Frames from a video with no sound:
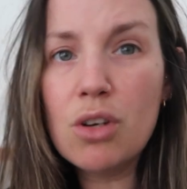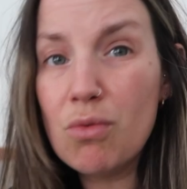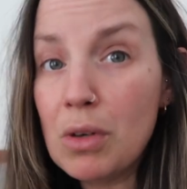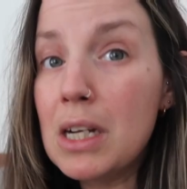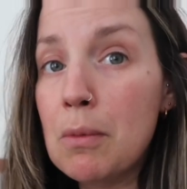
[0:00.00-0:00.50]

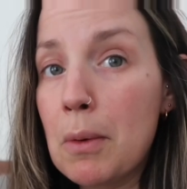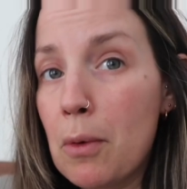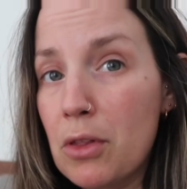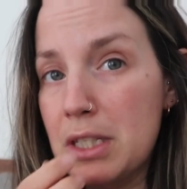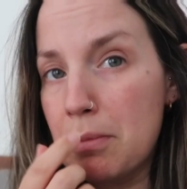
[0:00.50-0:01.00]
couldn't really be
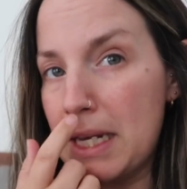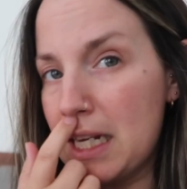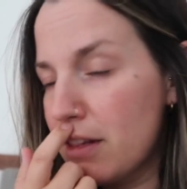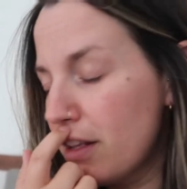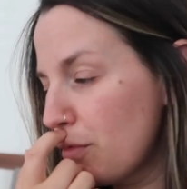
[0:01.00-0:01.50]
bothered to
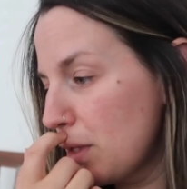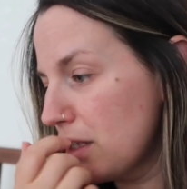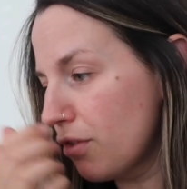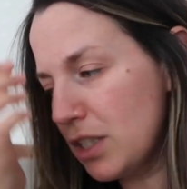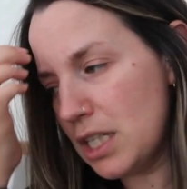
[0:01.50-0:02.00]
make anything for myself